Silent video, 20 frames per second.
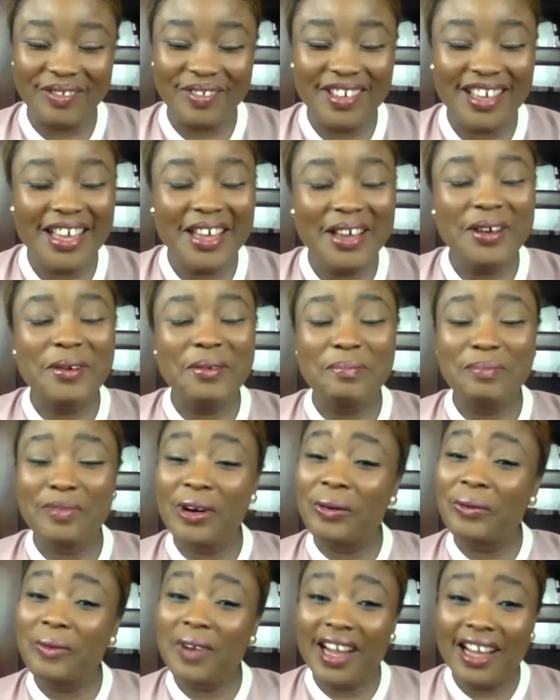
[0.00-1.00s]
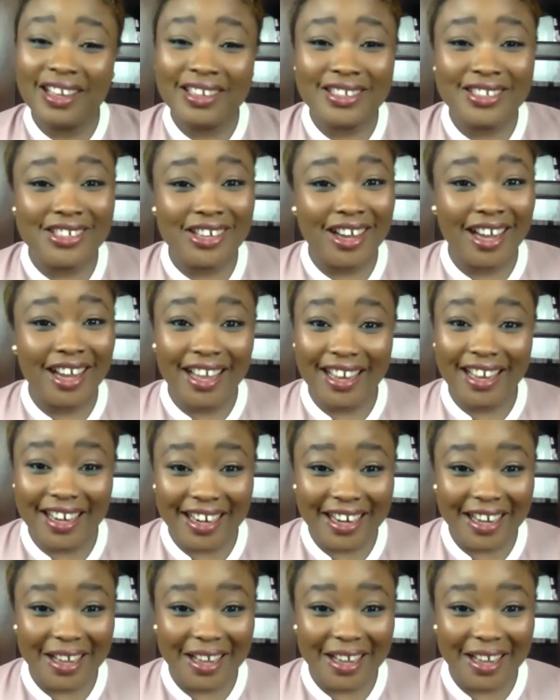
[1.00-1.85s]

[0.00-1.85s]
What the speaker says: Yeah. But well done.